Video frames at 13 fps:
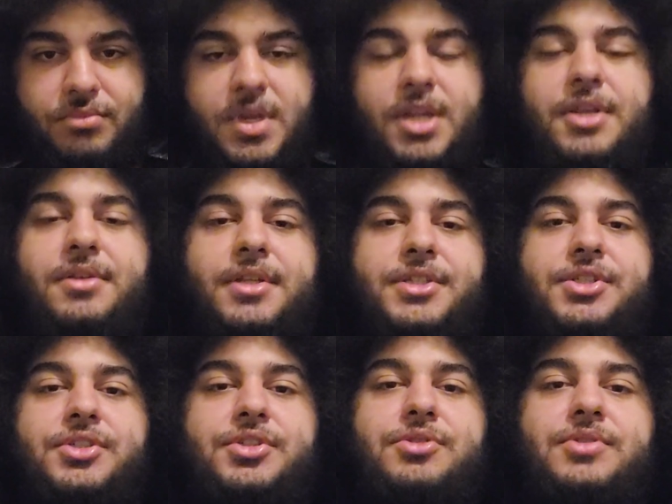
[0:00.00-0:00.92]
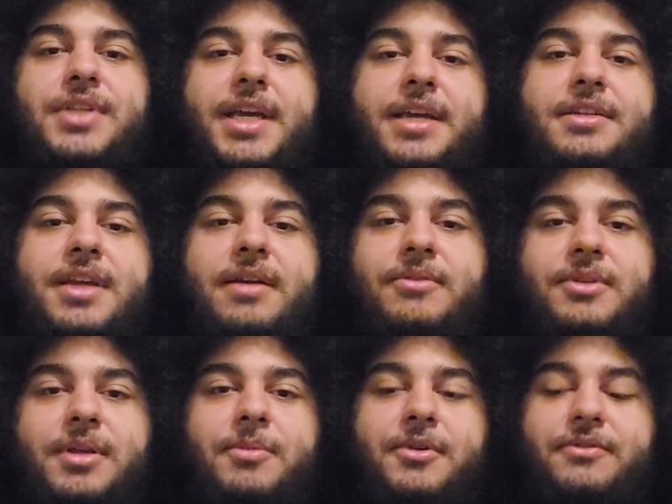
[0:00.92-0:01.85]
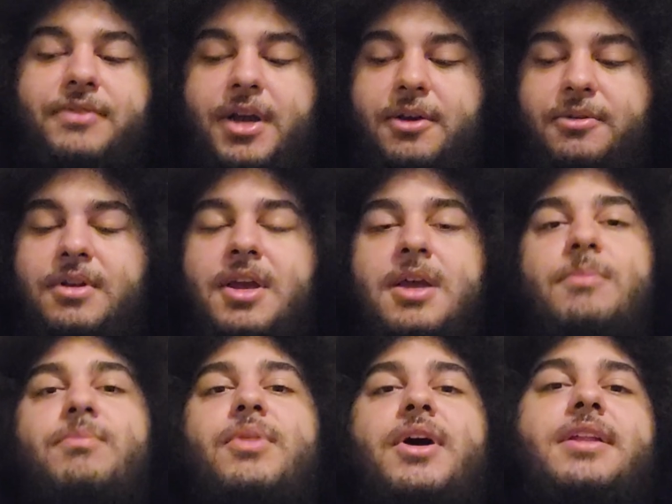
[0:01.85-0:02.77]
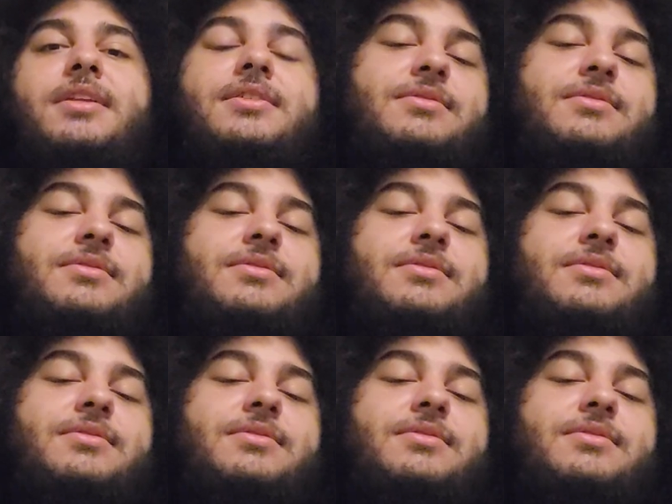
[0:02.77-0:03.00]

let's just use that cadaver that we found, but